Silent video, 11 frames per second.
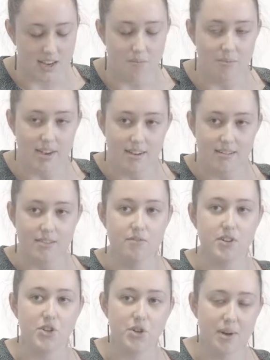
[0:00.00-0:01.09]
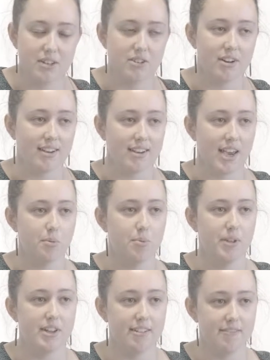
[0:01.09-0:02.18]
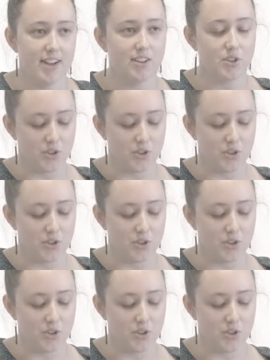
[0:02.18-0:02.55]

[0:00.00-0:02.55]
MB, the Vision Mātauranga Capability Fund,